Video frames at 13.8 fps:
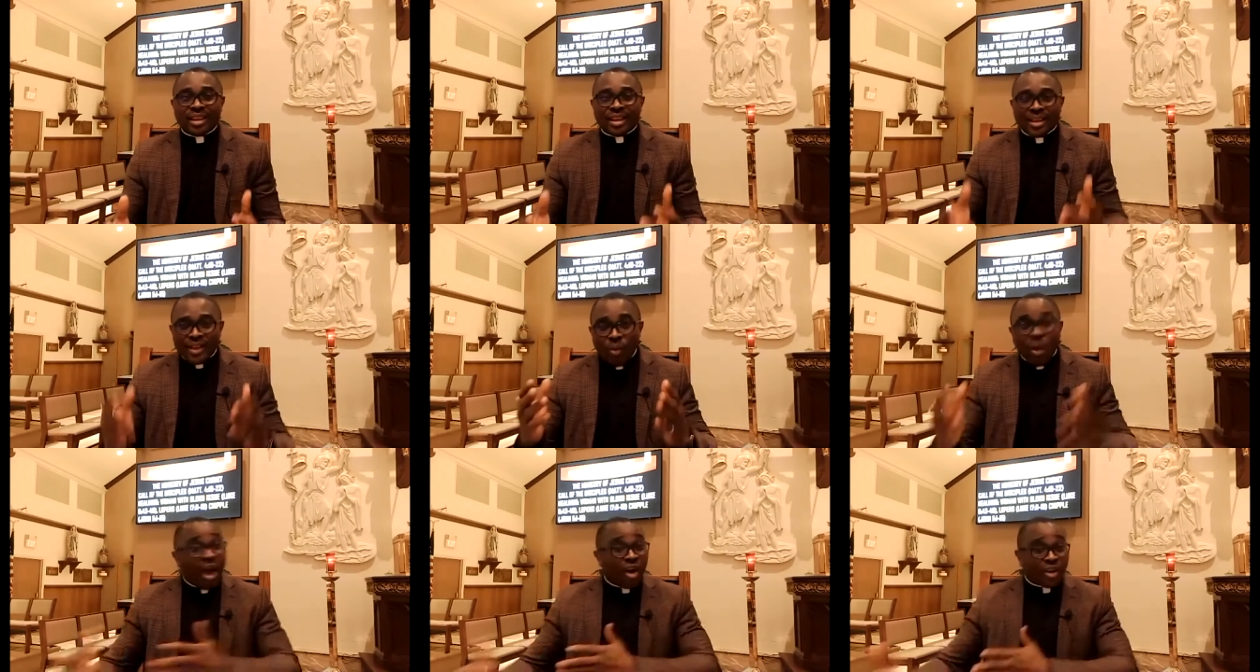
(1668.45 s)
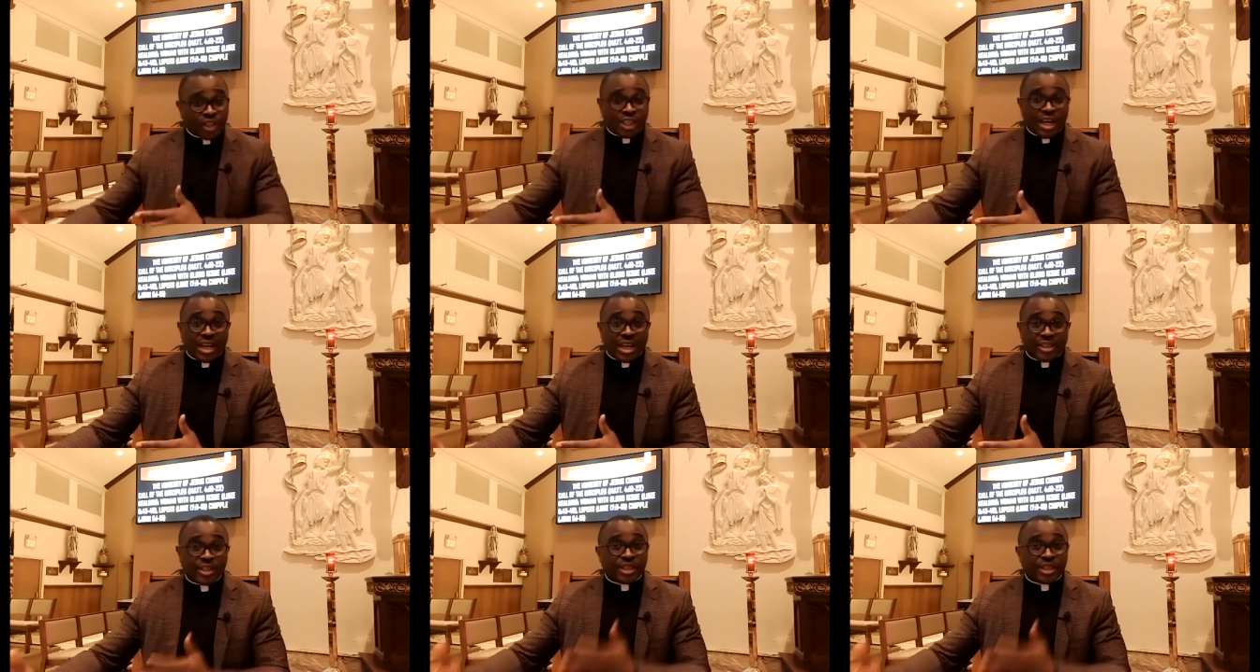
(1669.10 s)
They were on
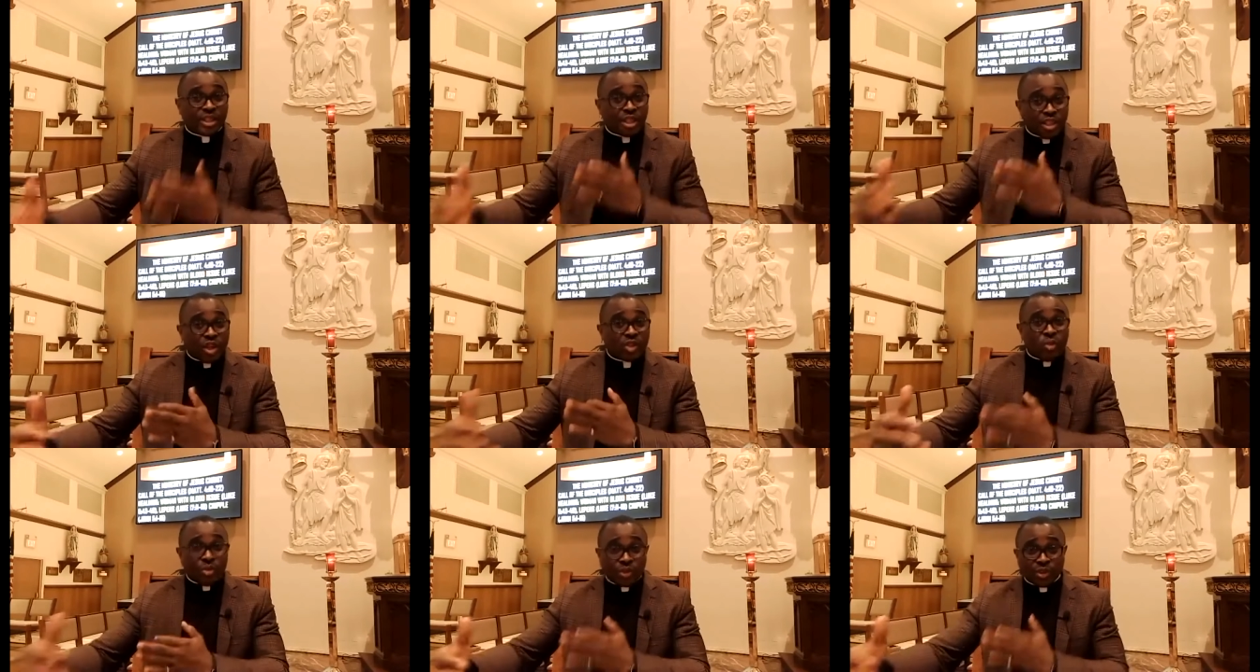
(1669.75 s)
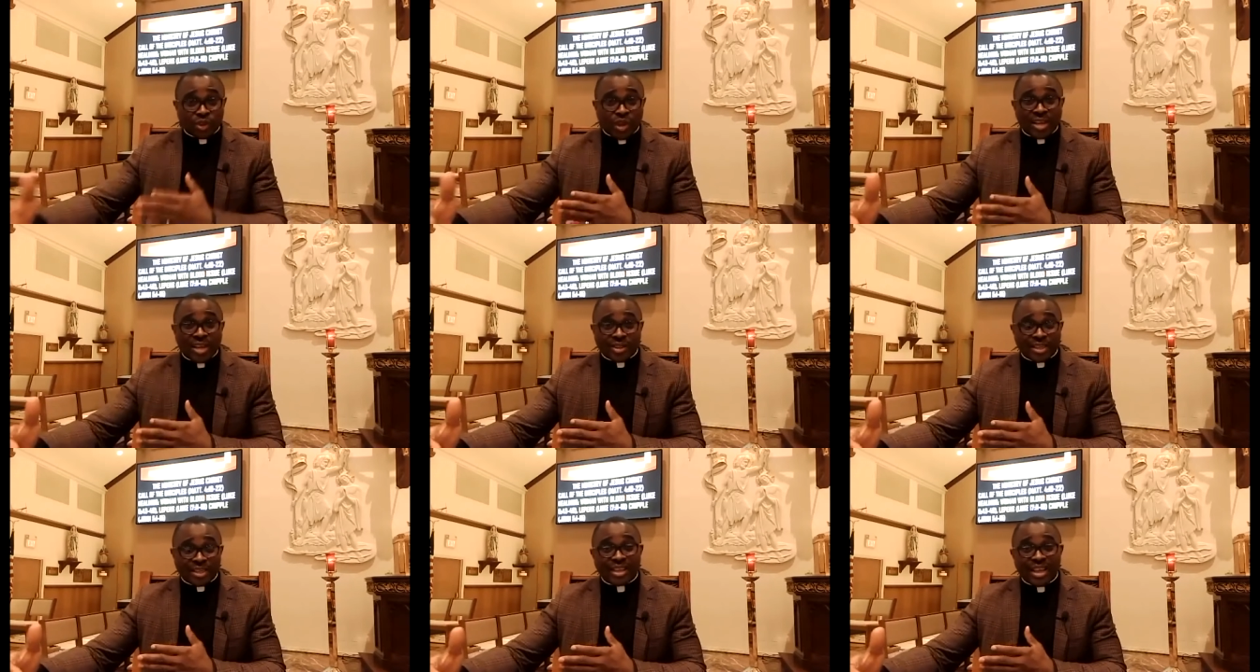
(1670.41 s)
transit. Jesus was on
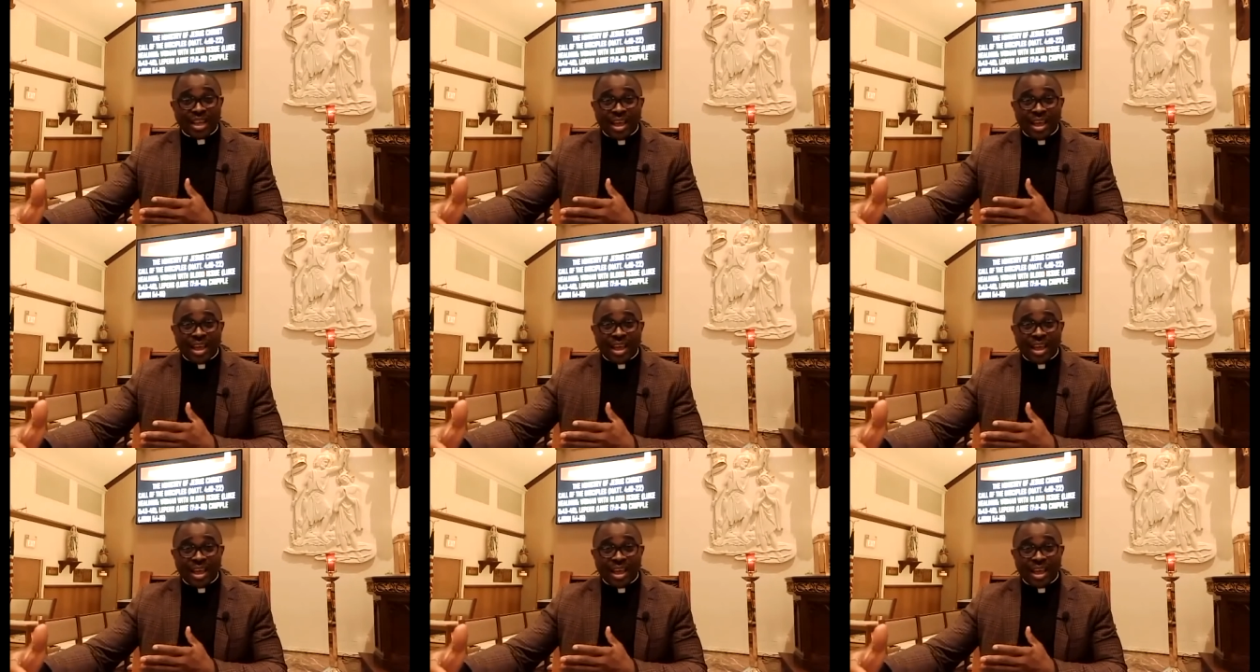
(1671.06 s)
transit.